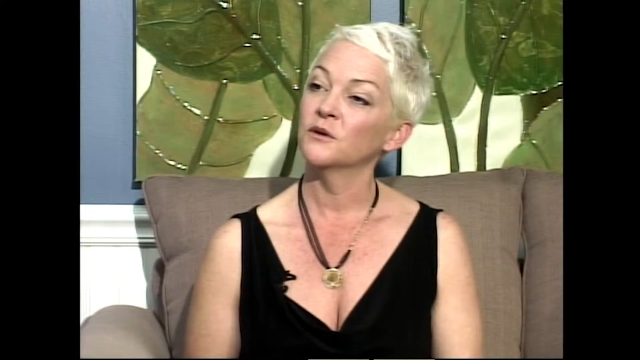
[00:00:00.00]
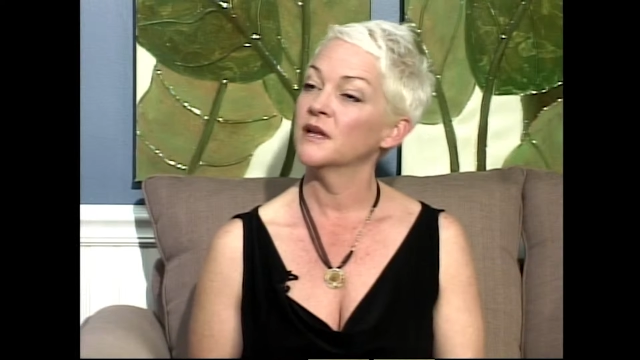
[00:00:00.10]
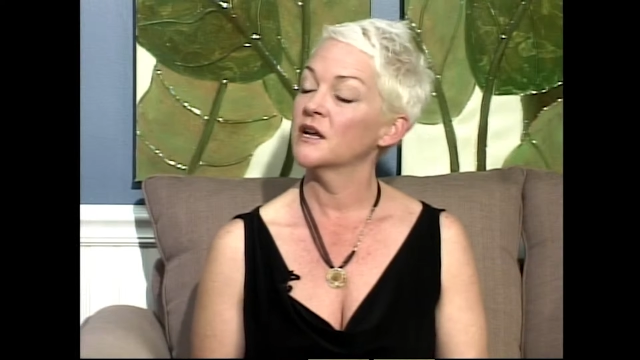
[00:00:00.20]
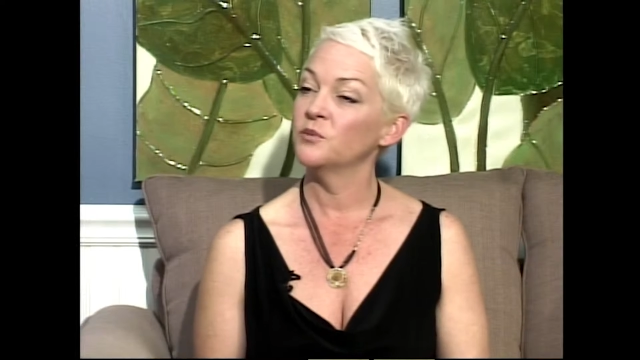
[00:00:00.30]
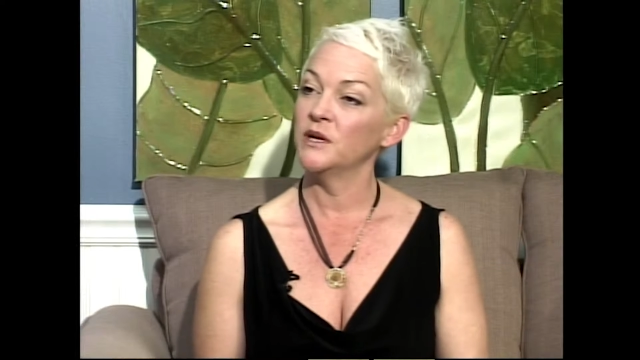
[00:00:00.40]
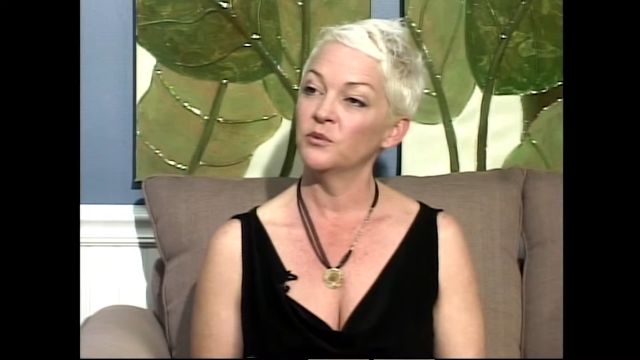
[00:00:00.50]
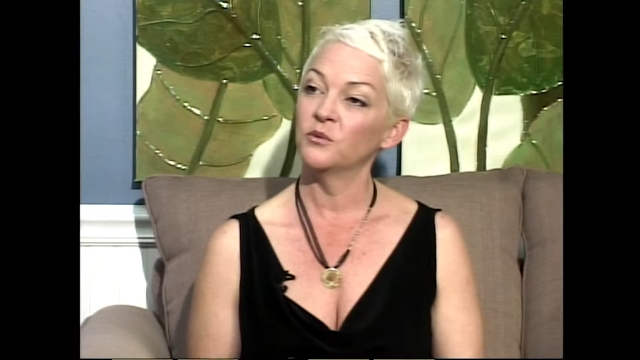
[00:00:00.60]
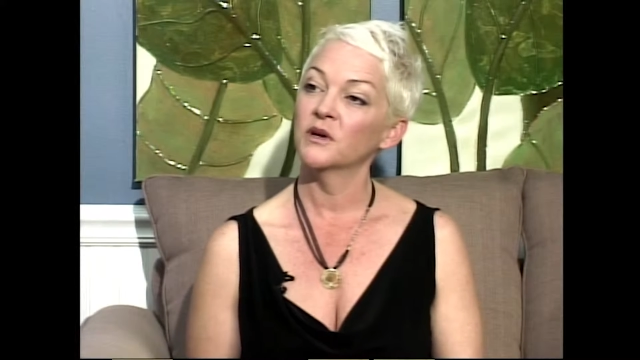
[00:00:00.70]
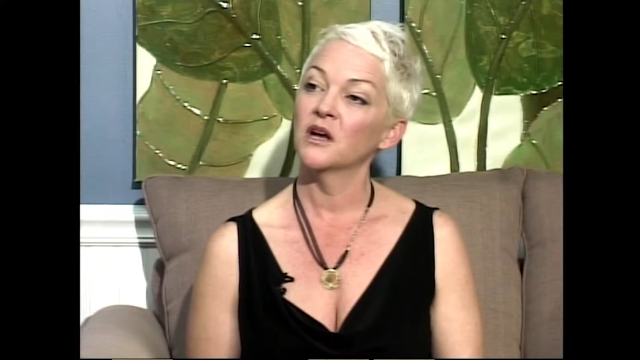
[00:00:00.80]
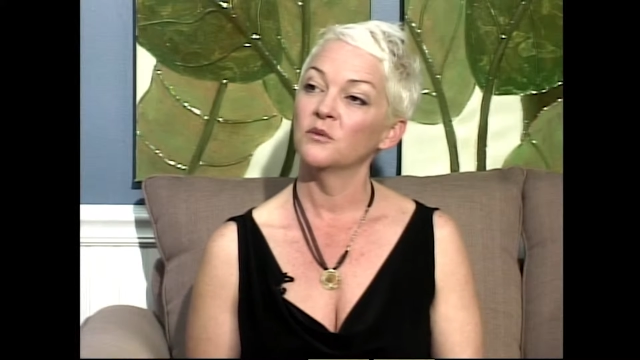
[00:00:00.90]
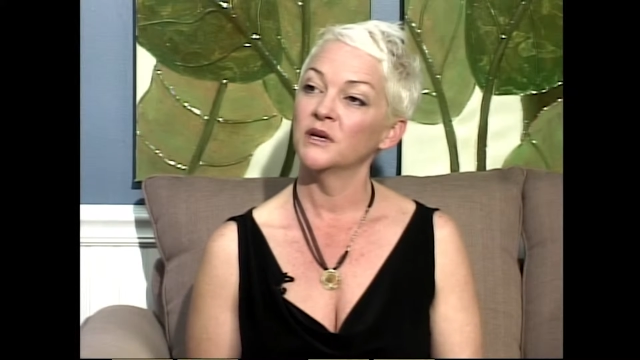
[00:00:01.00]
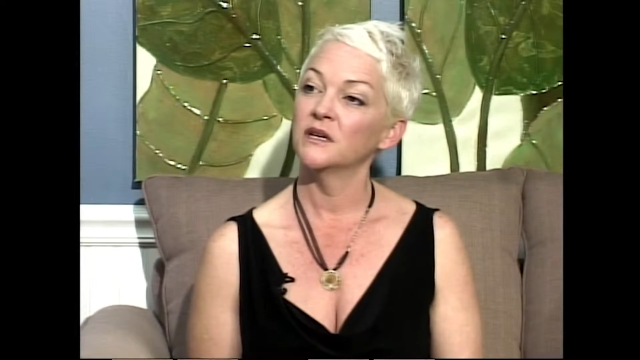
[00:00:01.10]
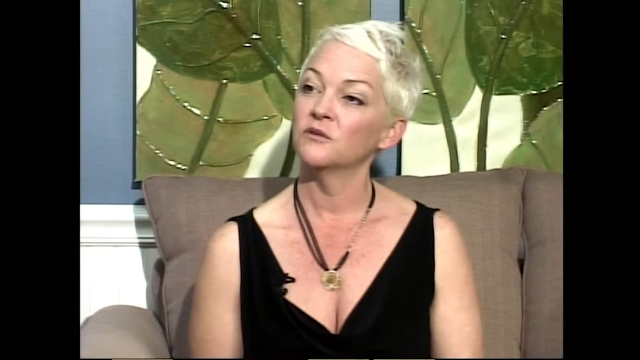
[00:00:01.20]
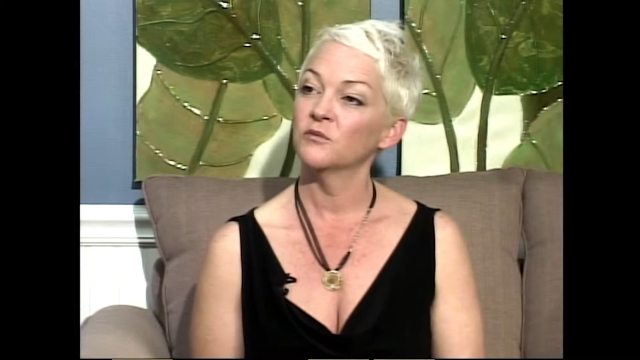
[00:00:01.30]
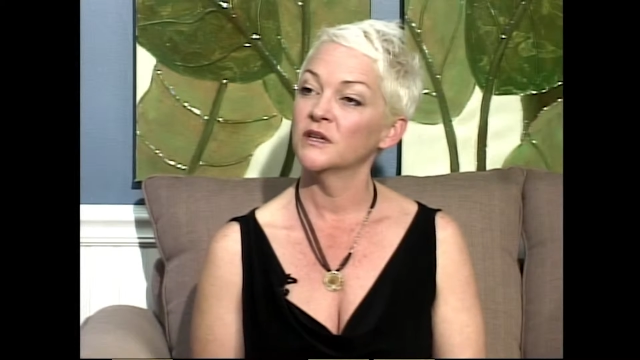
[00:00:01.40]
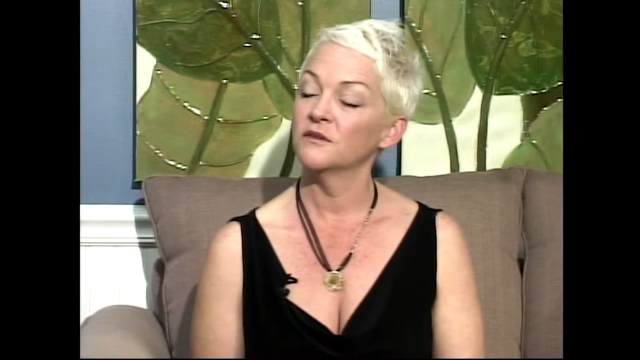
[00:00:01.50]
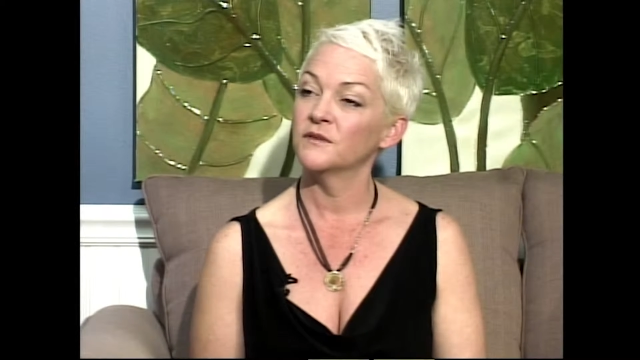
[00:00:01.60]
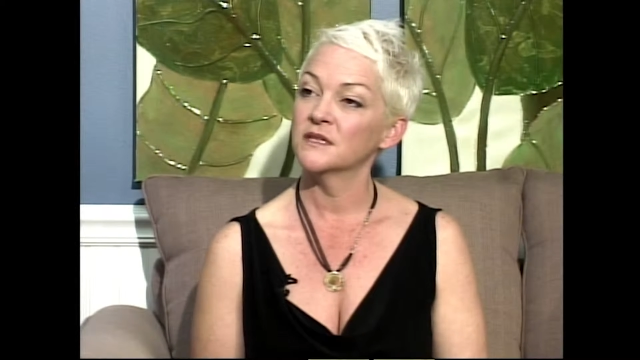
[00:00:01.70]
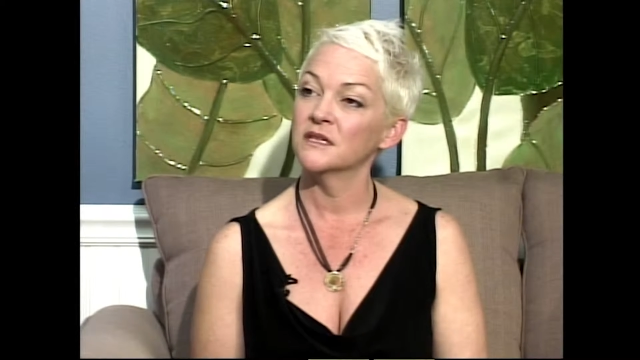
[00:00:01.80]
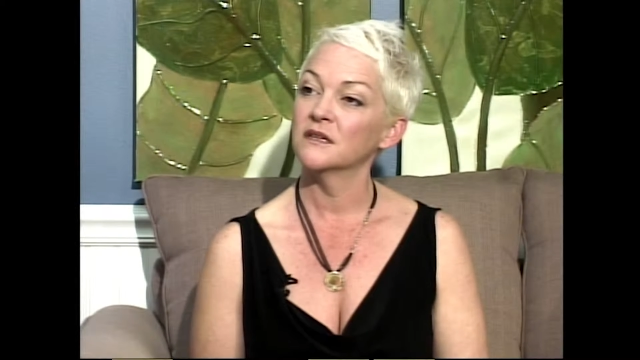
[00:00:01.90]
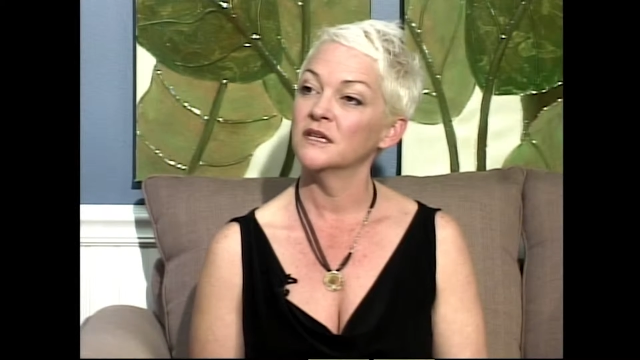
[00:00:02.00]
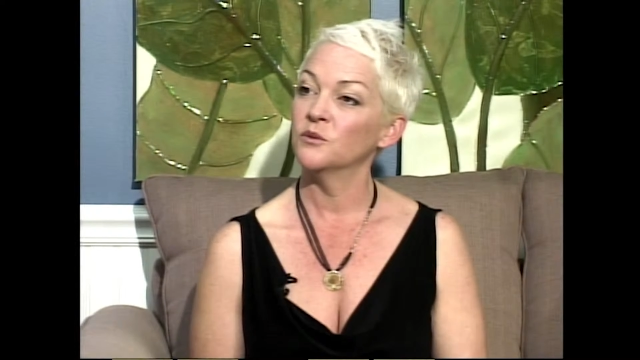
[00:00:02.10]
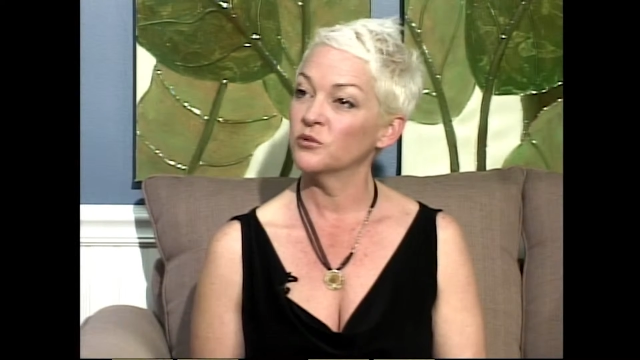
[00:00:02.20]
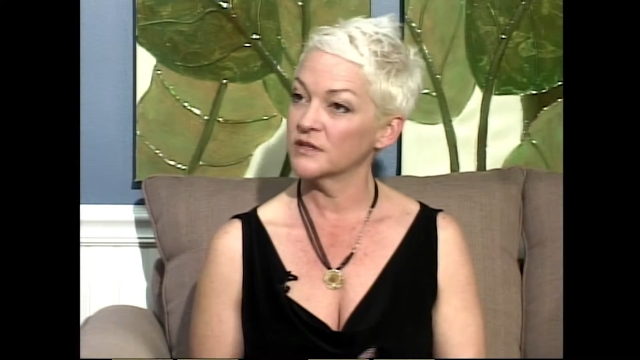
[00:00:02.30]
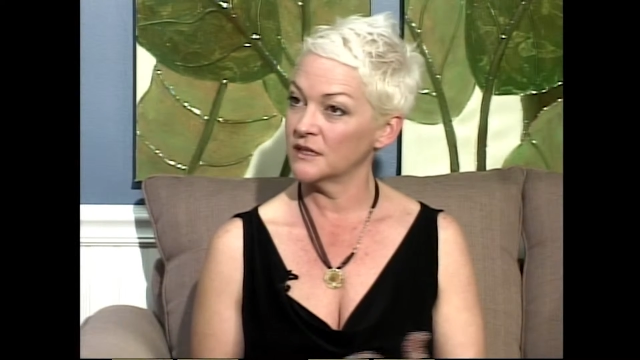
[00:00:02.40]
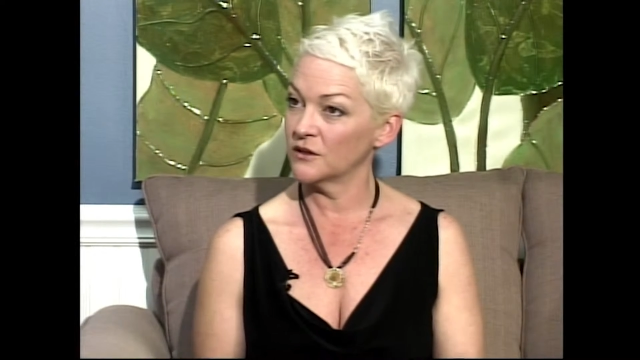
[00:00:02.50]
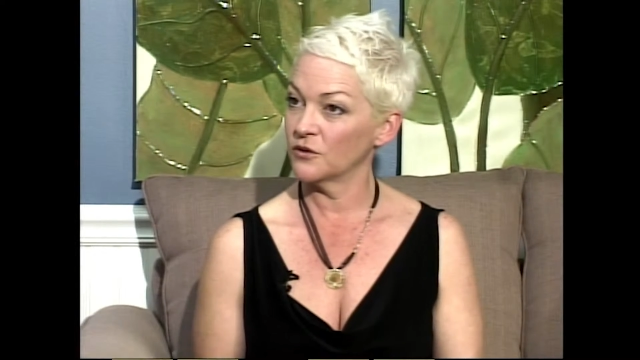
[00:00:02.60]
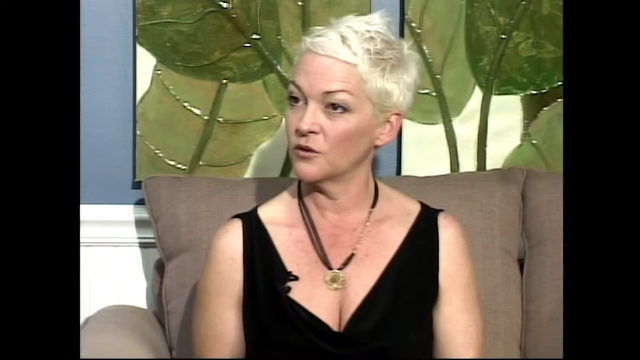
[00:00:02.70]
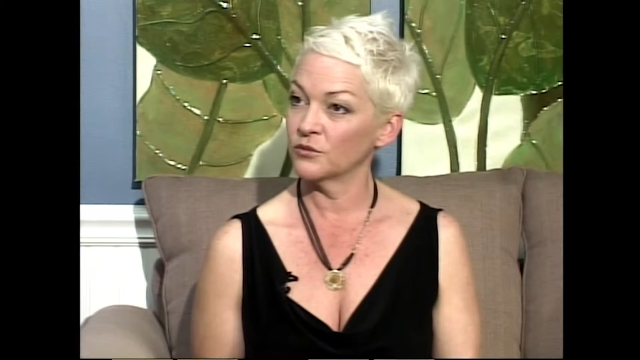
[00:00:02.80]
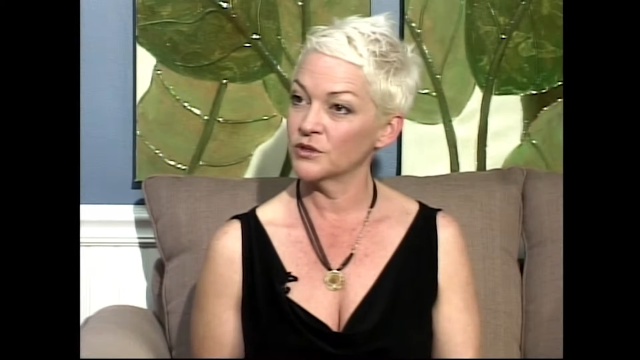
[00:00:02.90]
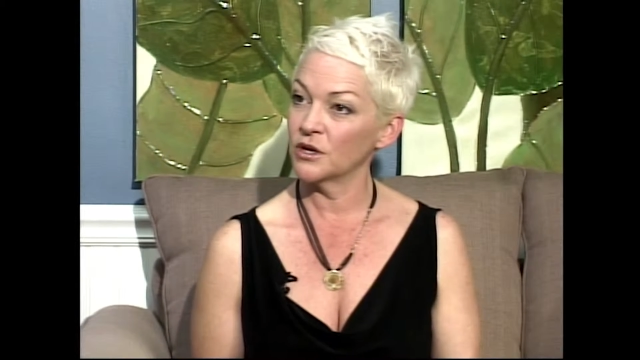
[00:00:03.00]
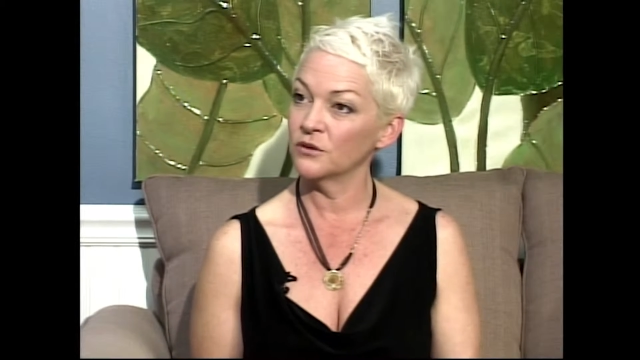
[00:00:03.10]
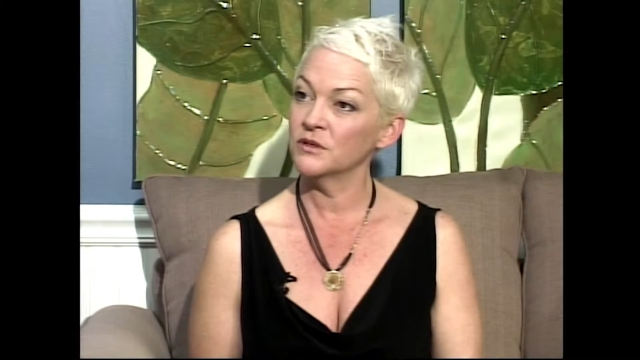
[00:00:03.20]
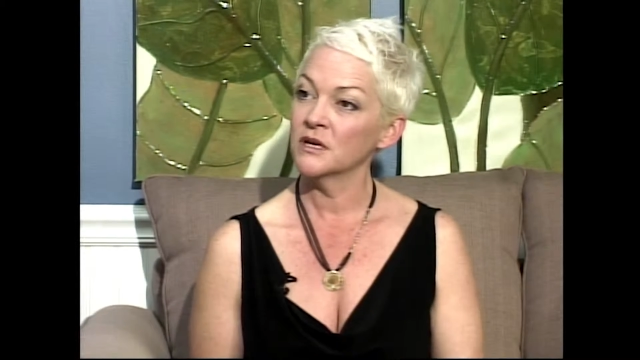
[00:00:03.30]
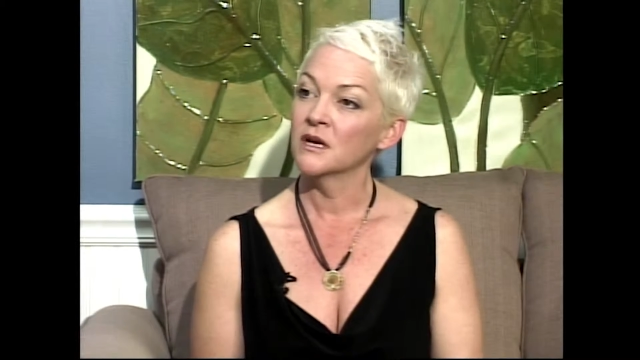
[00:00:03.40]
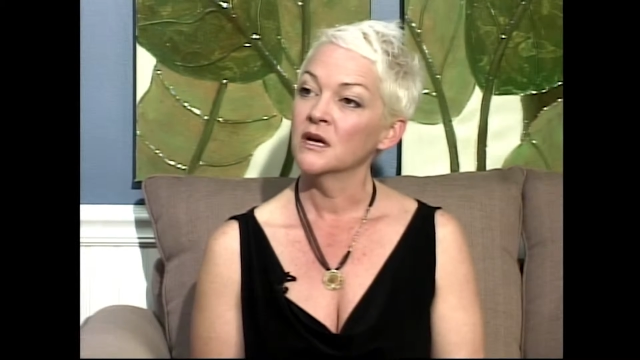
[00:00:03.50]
a lot of people will come in and rent the facility and present their own shows.